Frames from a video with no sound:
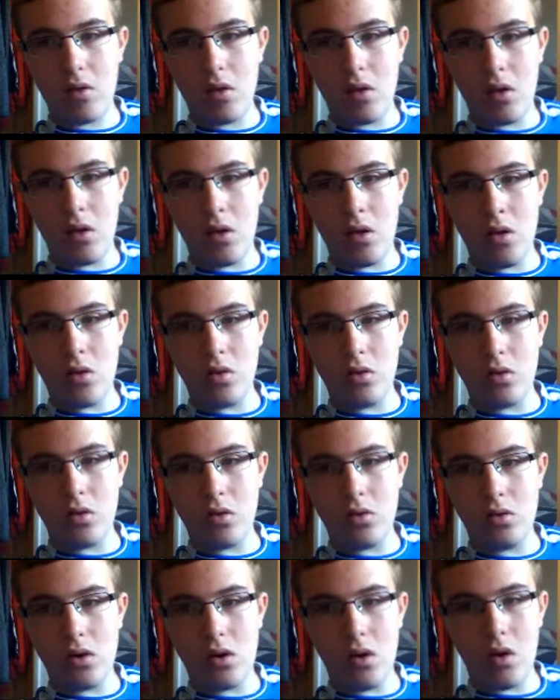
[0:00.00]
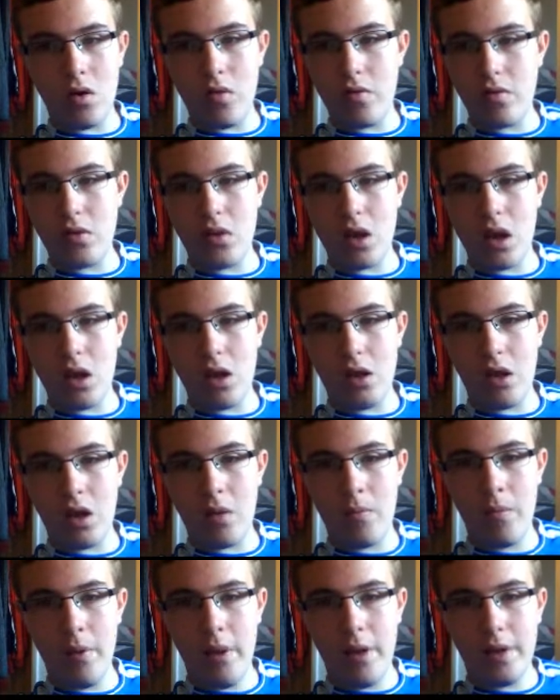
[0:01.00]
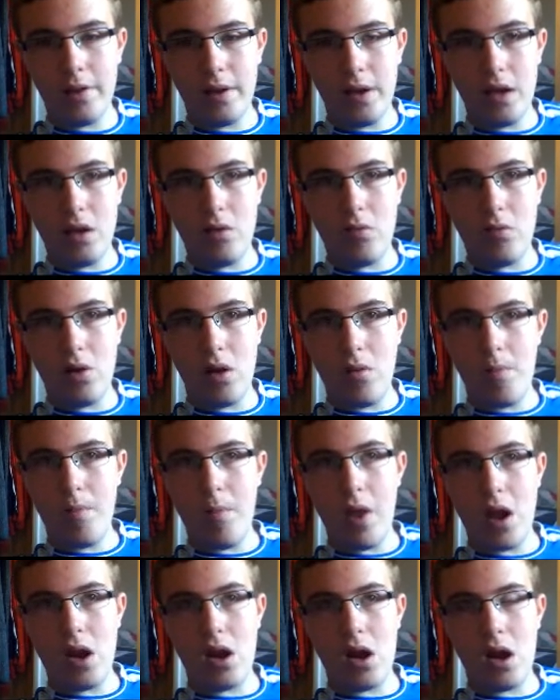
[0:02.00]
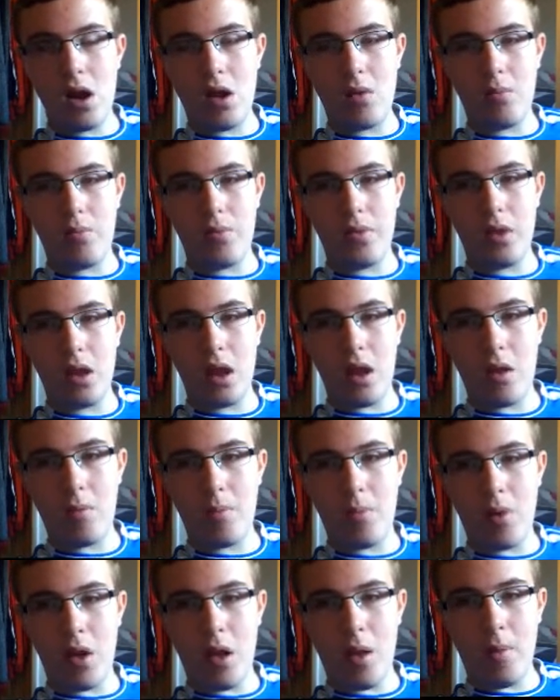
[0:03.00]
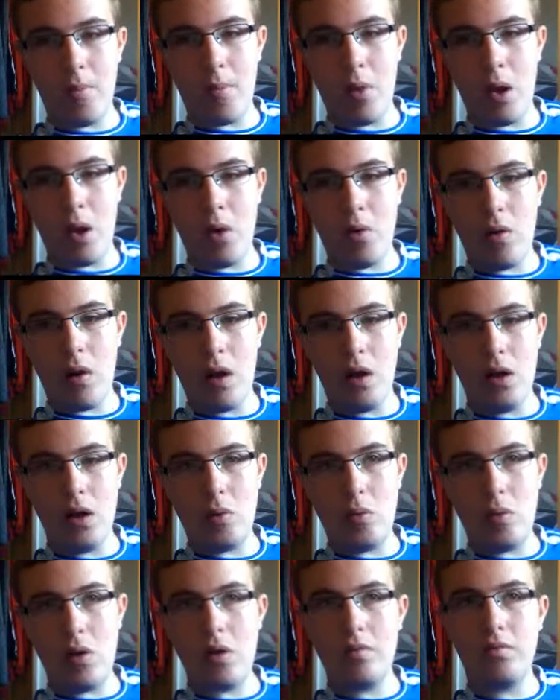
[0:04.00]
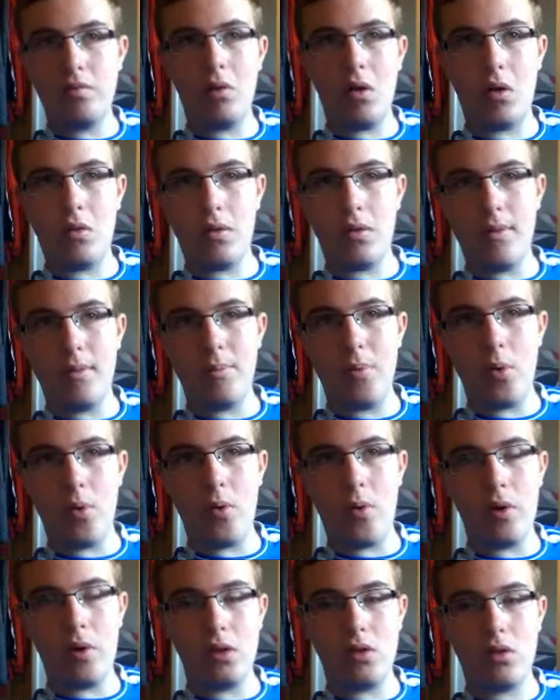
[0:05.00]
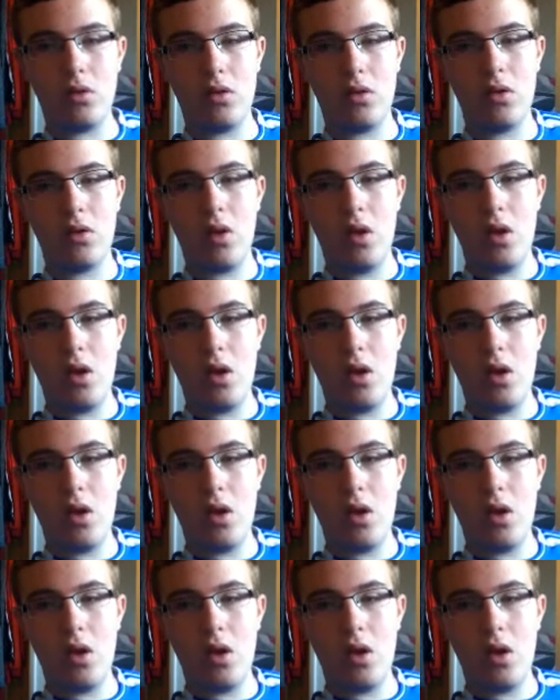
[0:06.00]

Alonso didn't overtake him and he would have been up there by a mile and he would have got some points